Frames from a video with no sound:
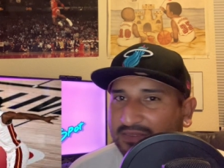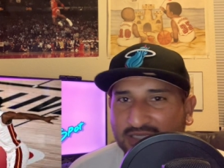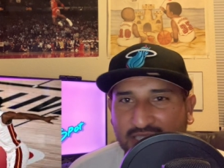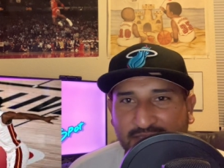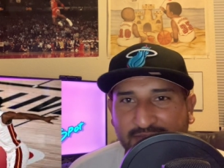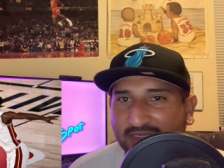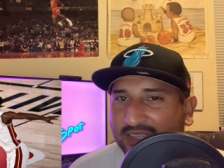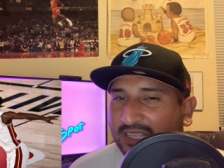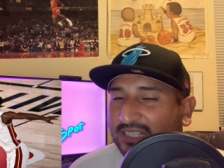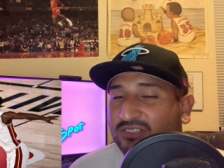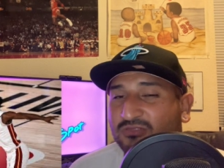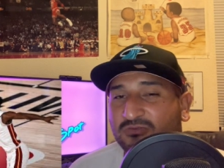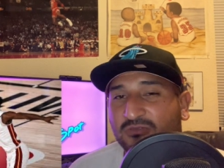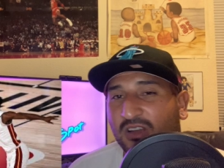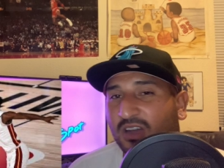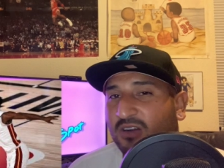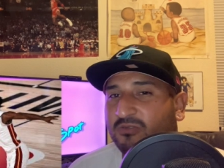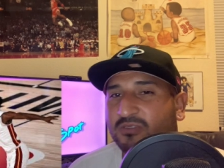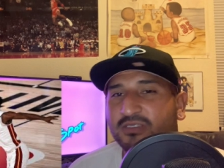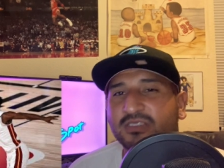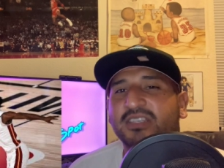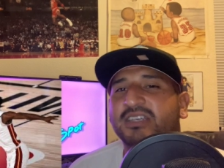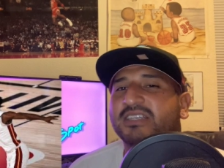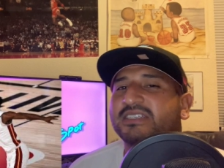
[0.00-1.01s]
everything's wrong
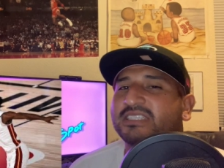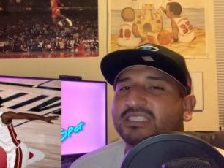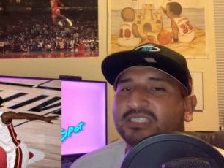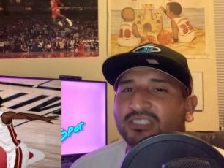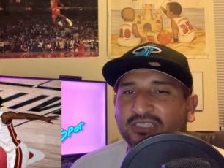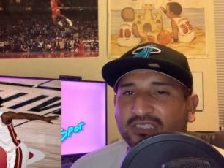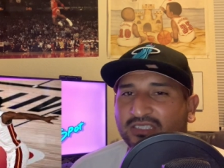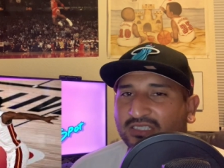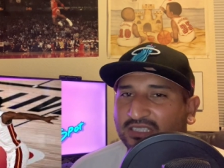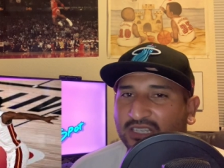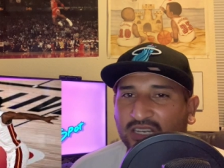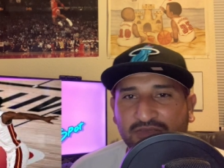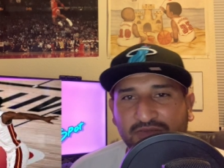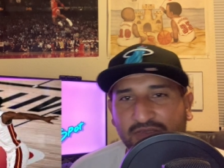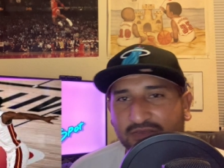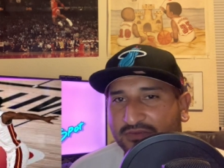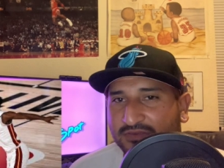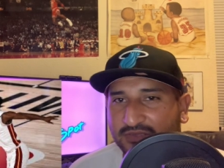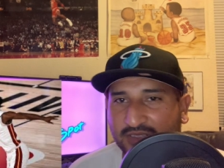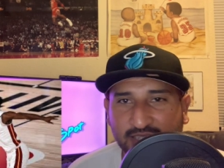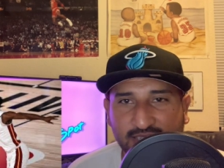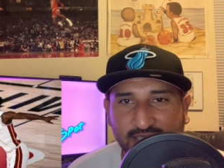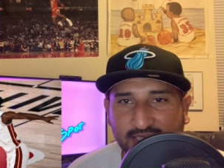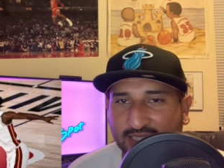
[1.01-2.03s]
with us. It's just
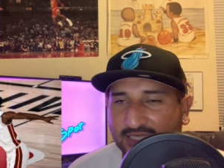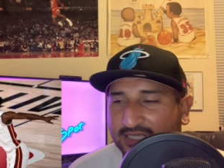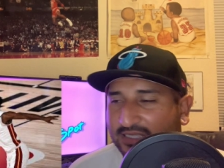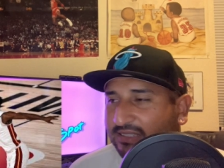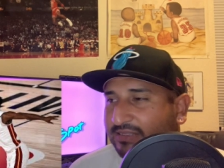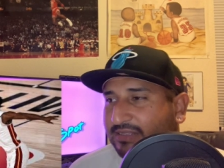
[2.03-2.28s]
self-inflicted.